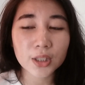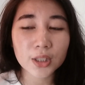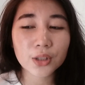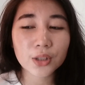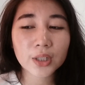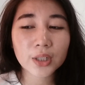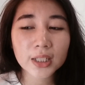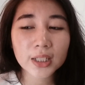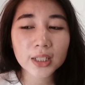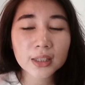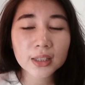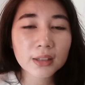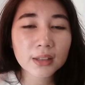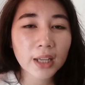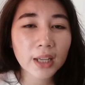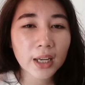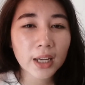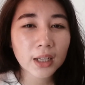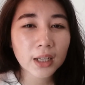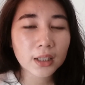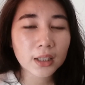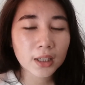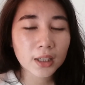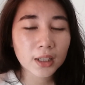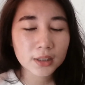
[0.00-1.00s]
you can
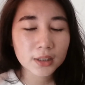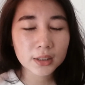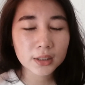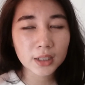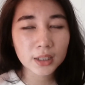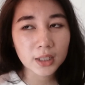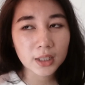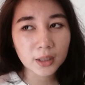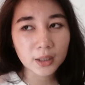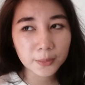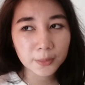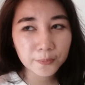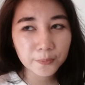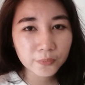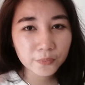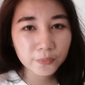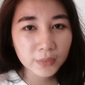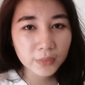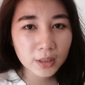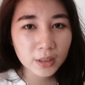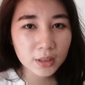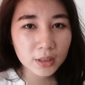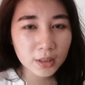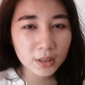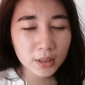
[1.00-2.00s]
take
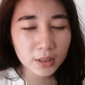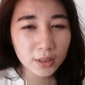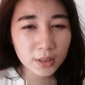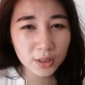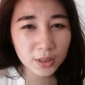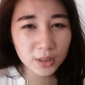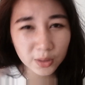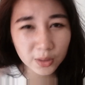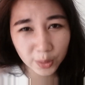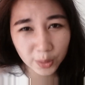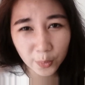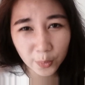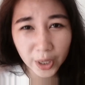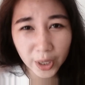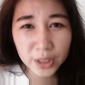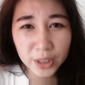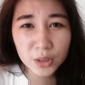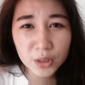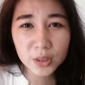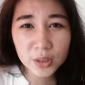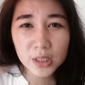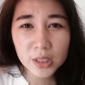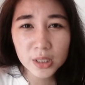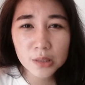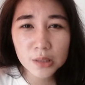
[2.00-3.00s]
your
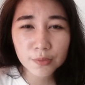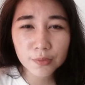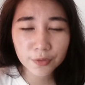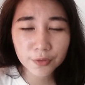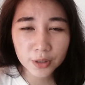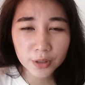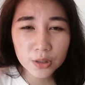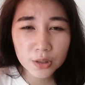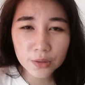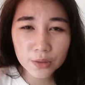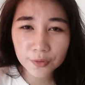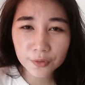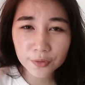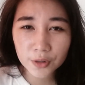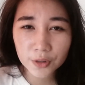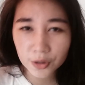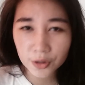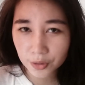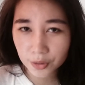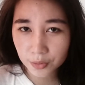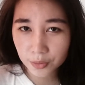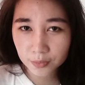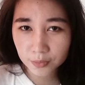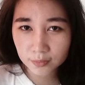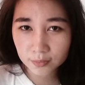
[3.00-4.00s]
required units first of
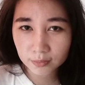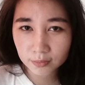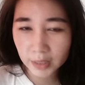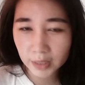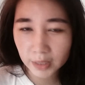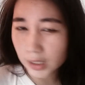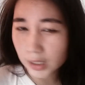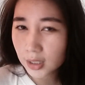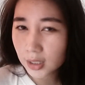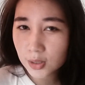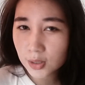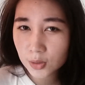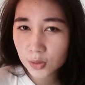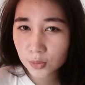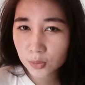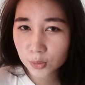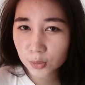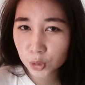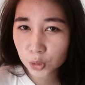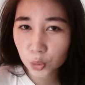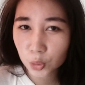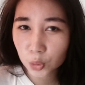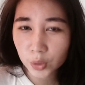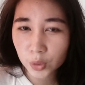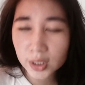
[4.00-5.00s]
your medical
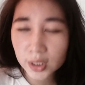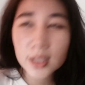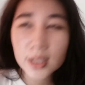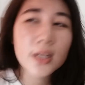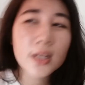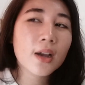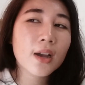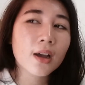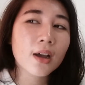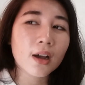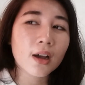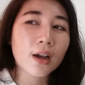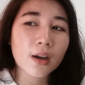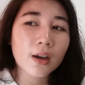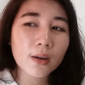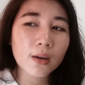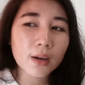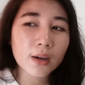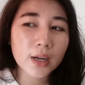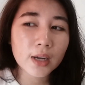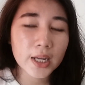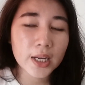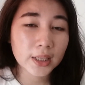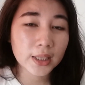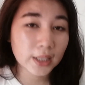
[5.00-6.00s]
school choice
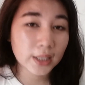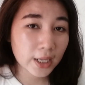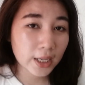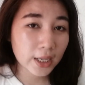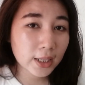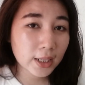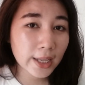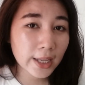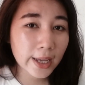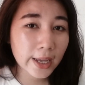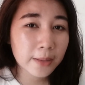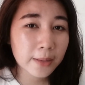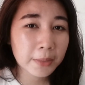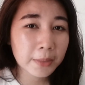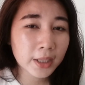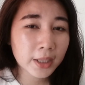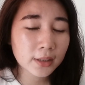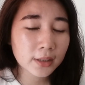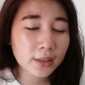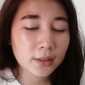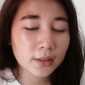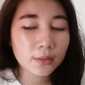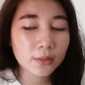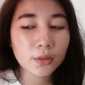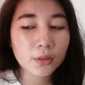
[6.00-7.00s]
and take the
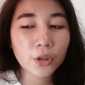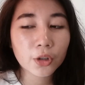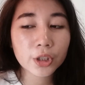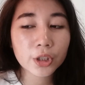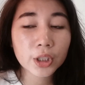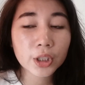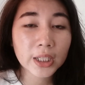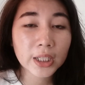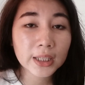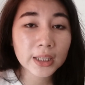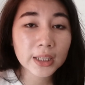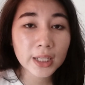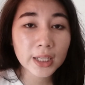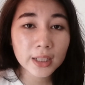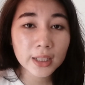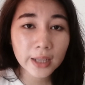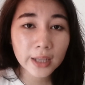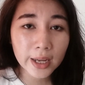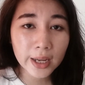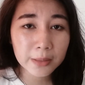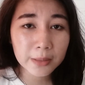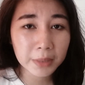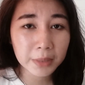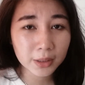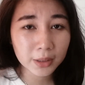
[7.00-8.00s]
Nmat, or you can take
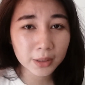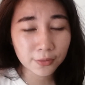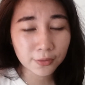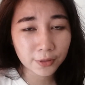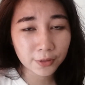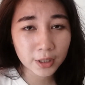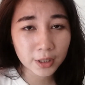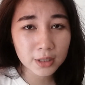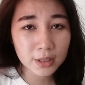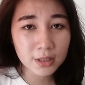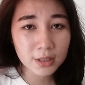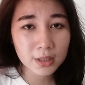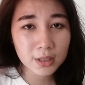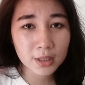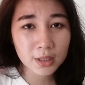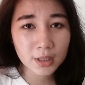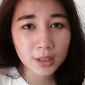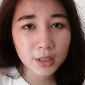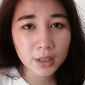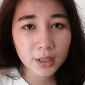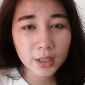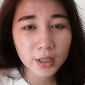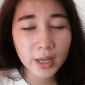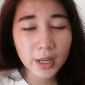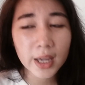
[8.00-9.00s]
the Nmat first
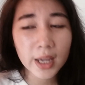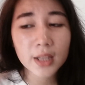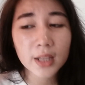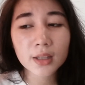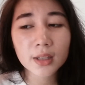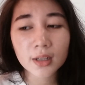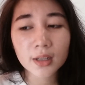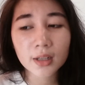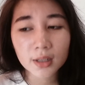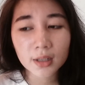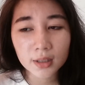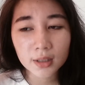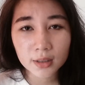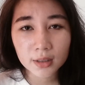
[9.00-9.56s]
and